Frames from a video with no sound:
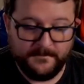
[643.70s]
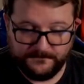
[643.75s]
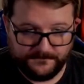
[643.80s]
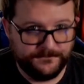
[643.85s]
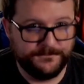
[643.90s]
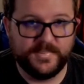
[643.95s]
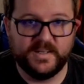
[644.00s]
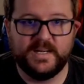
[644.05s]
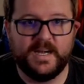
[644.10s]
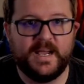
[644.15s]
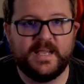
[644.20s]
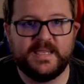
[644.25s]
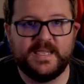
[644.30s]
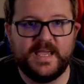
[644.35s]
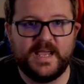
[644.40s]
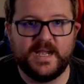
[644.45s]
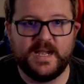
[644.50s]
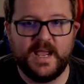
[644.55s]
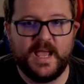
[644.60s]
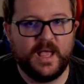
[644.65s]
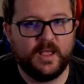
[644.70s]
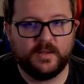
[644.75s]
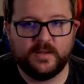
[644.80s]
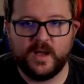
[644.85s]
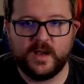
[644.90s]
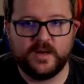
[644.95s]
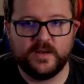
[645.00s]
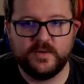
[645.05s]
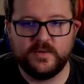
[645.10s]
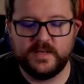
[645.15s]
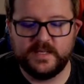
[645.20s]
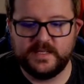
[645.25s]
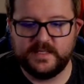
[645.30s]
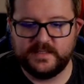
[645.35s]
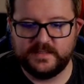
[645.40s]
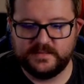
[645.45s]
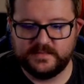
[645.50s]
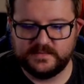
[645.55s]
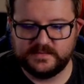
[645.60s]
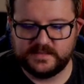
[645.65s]
But again, Elgato
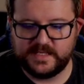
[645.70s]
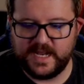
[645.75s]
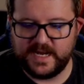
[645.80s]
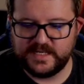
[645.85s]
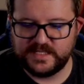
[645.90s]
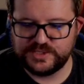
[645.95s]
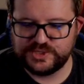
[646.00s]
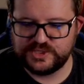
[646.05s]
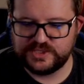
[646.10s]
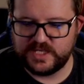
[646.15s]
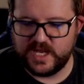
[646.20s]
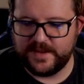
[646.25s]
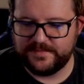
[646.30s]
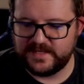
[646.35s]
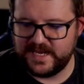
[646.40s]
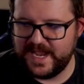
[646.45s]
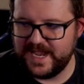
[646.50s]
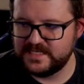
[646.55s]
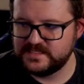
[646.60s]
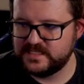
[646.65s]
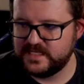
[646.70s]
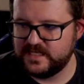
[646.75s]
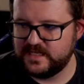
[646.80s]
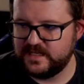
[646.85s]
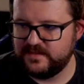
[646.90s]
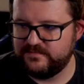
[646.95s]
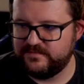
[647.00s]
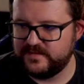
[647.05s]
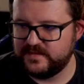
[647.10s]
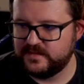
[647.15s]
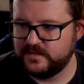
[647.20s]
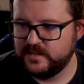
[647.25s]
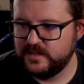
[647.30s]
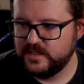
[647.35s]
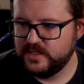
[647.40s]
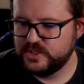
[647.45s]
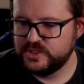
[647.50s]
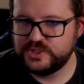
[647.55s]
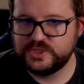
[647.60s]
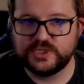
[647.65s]
eh, kind of stopped asking if it
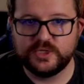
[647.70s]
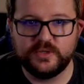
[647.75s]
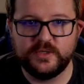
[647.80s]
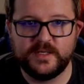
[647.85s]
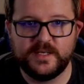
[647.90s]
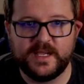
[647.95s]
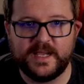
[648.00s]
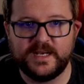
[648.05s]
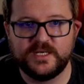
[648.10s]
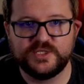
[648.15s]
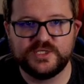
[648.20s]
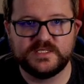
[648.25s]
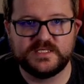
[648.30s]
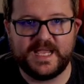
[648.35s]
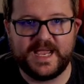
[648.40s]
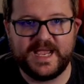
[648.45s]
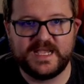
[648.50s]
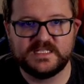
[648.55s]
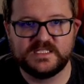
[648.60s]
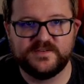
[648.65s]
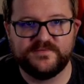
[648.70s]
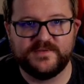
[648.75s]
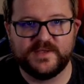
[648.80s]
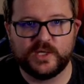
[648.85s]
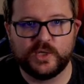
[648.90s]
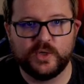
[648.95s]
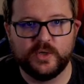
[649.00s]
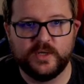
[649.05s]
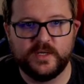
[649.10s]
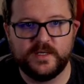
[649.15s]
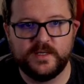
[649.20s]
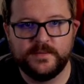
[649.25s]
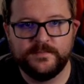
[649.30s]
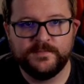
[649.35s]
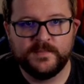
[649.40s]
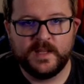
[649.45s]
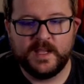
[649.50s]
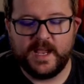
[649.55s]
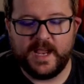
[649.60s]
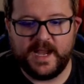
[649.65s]
should and just asked if it could
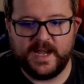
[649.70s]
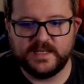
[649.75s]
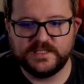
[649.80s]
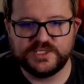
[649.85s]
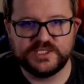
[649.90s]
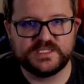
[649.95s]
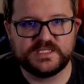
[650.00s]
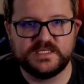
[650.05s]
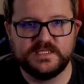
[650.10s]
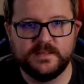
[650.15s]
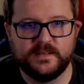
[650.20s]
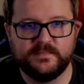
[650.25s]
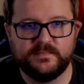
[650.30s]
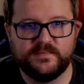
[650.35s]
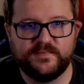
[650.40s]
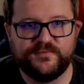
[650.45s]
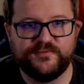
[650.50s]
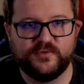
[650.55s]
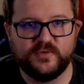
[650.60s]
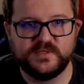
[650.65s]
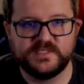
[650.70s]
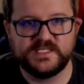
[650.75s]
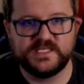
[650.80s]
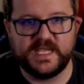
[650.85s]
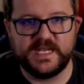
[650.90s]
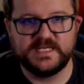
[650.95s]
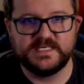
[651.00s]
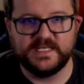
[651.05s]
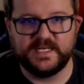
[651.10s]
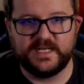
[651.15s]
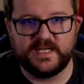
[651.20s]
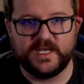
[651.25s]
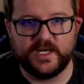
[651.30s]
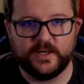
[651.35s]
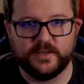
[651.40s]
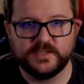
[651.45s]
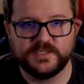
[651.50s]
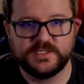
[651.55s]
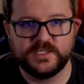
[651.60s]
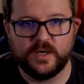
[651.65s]
and just full sent it
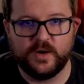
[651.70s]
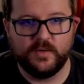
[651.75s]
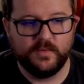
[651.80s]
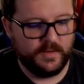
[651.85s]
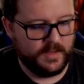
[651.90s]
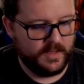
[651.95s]
here. So,